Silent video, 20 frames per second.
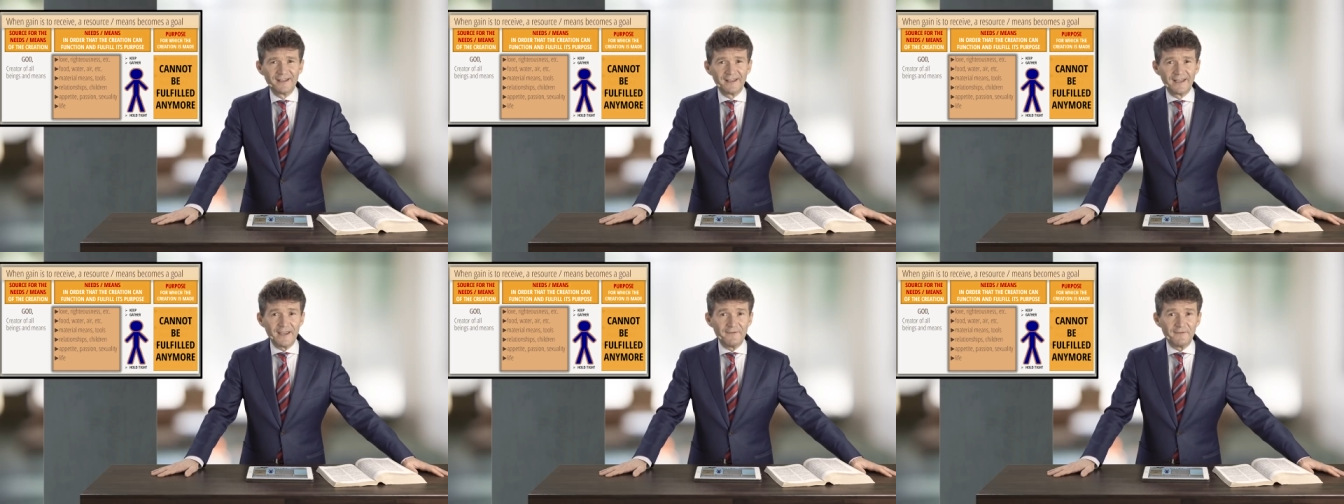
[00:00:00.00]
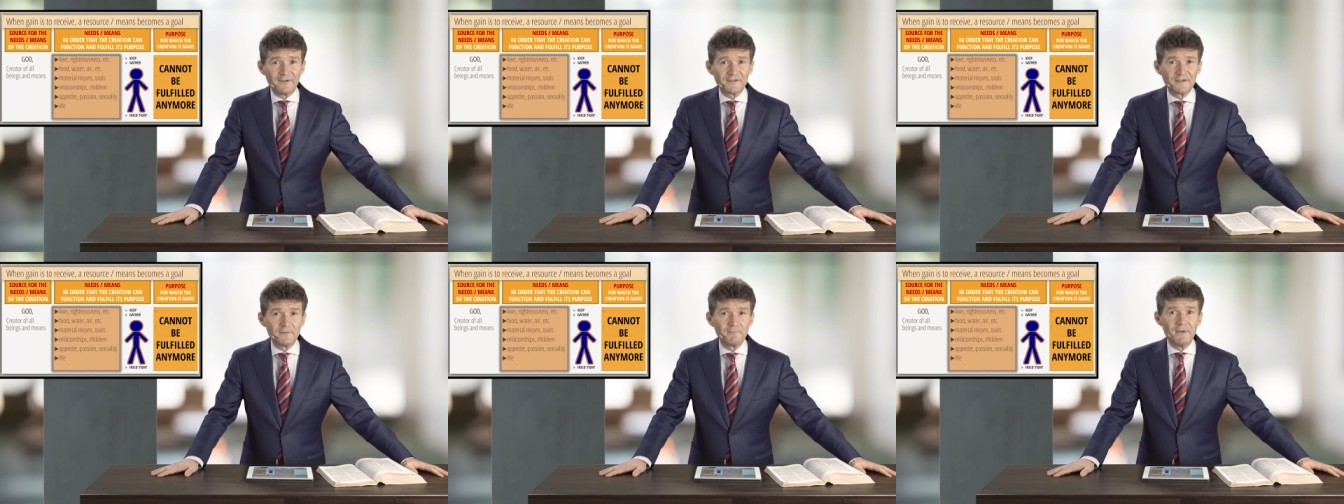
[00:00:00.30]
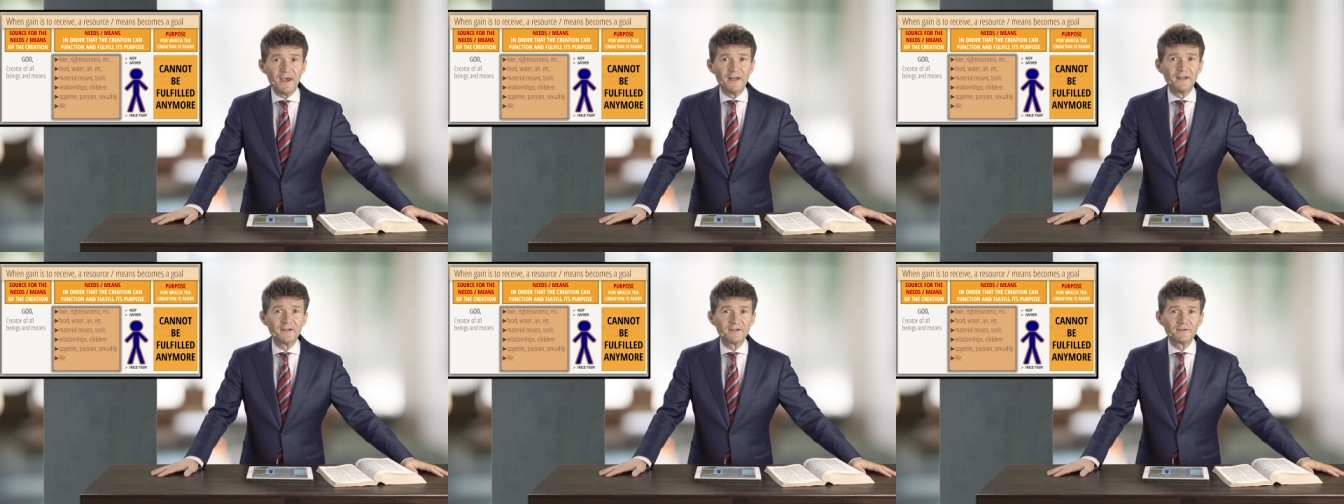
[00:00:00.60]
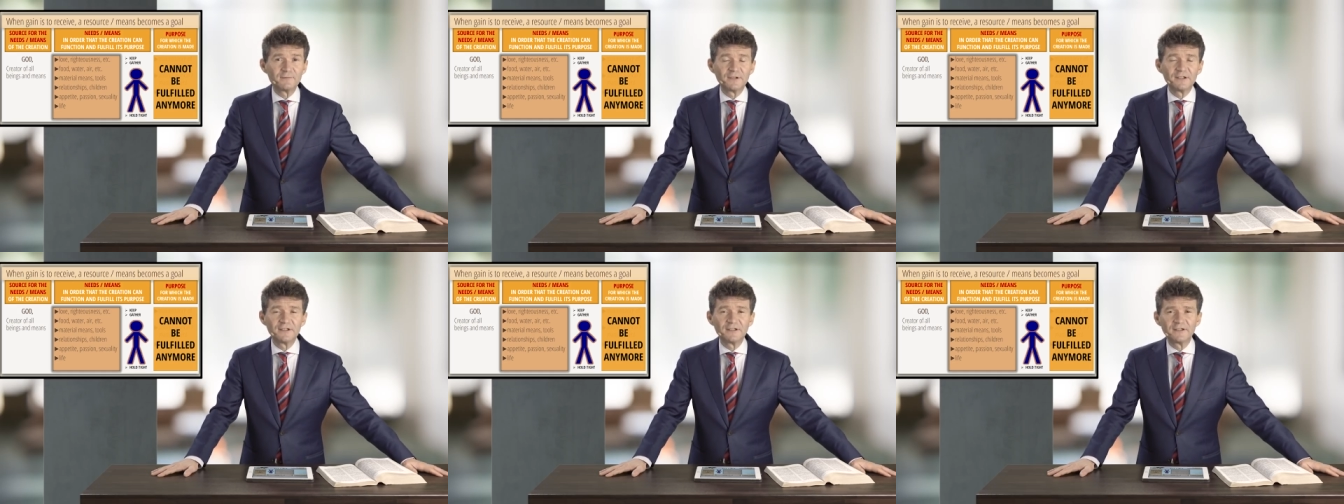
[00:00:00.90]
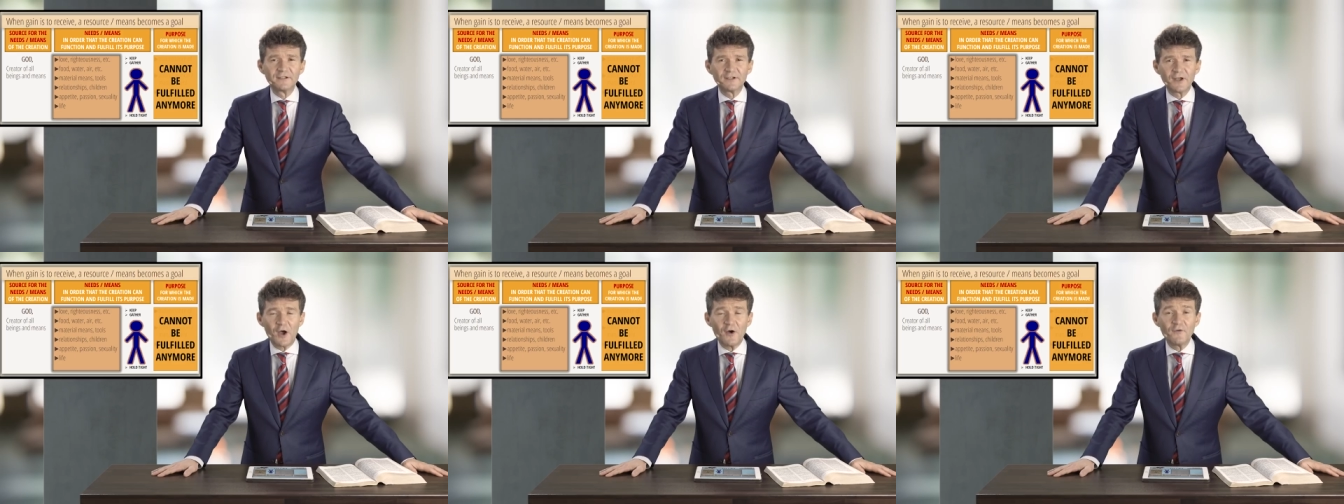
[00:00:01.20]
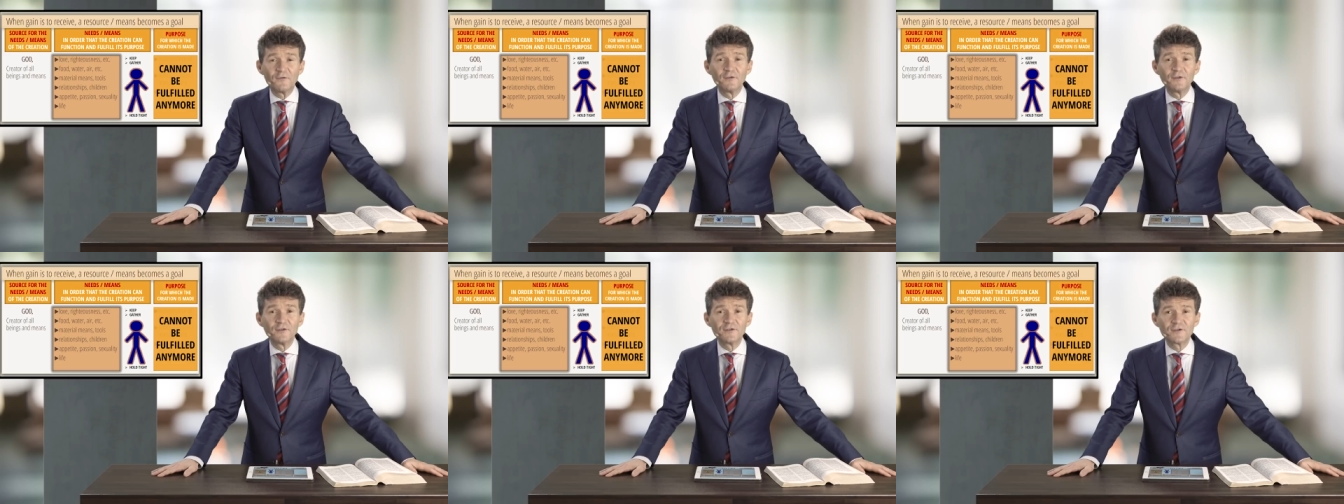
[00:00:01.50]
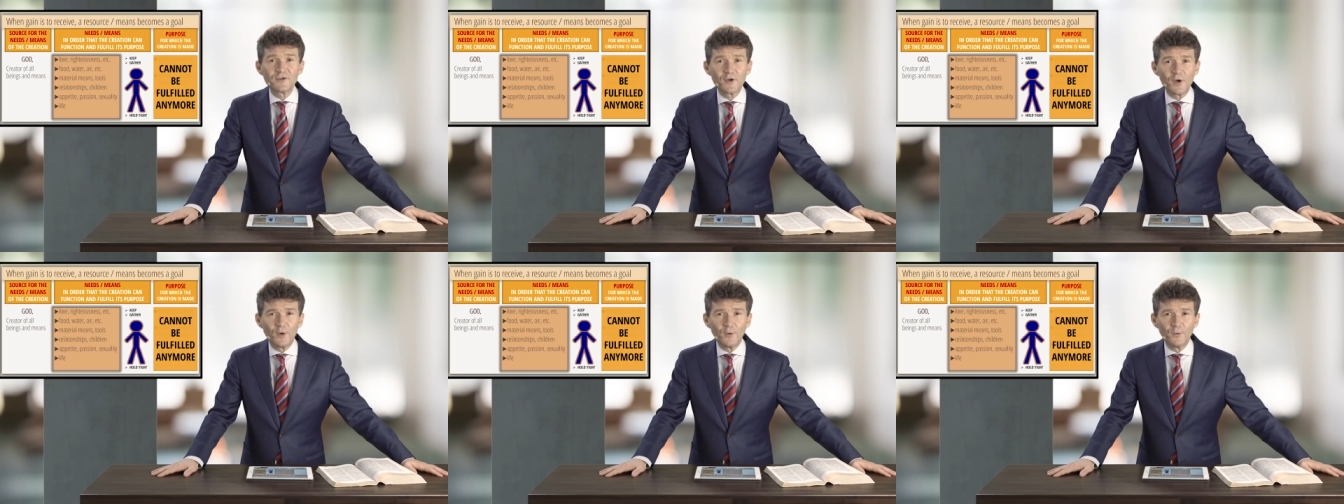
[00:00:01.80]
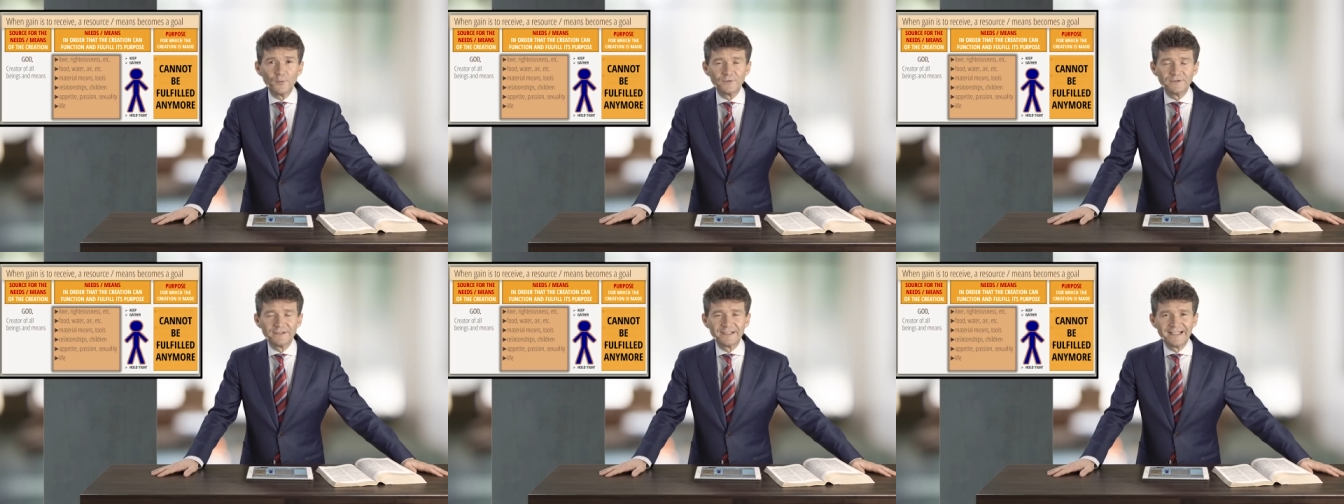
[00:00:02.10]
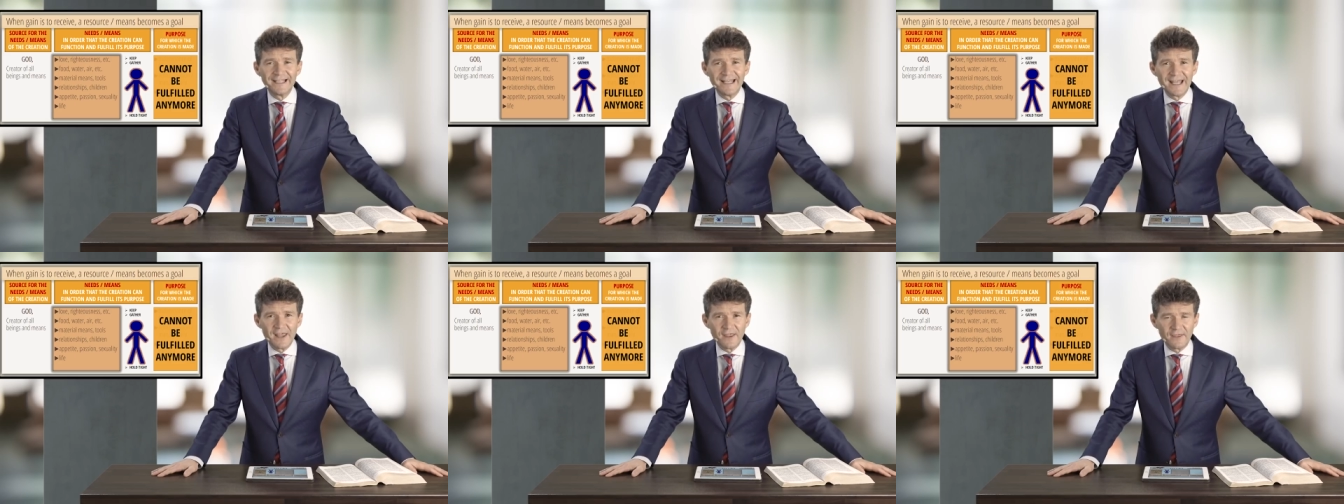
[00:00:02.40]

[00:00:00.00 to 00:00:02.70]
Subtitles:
gave us the management of his own